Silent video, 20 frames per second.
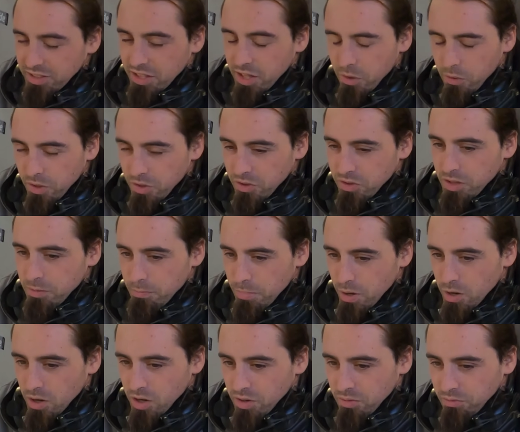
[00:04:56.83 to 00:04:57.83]
at going on the
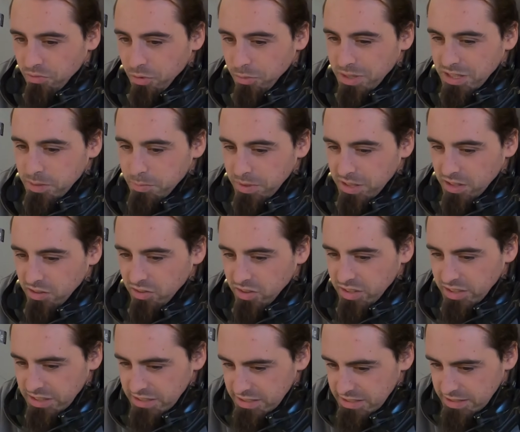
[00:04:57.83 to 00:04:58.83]
bottom from
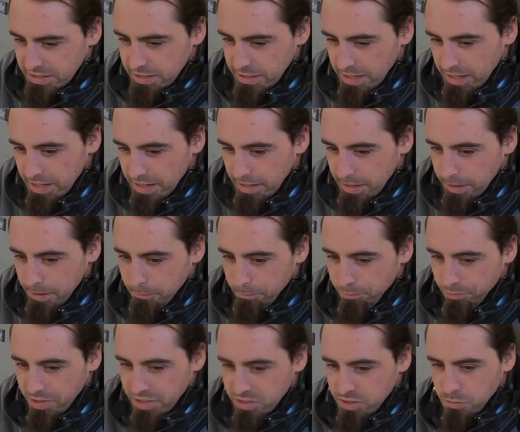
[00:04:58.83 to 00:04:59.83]
experience,
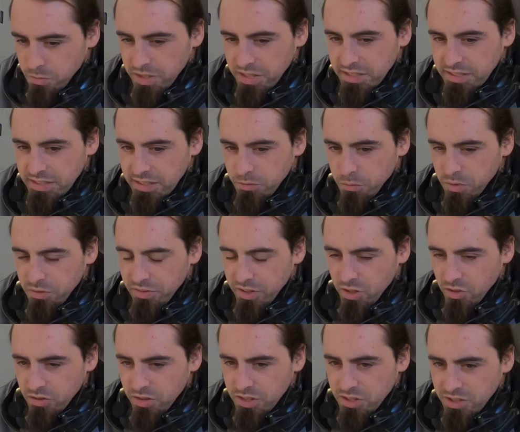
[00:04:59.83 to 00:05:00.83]
because the one I did with
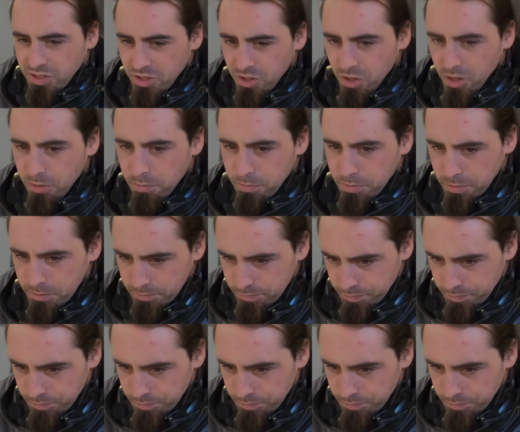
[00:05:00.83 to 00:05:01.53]
it on the top,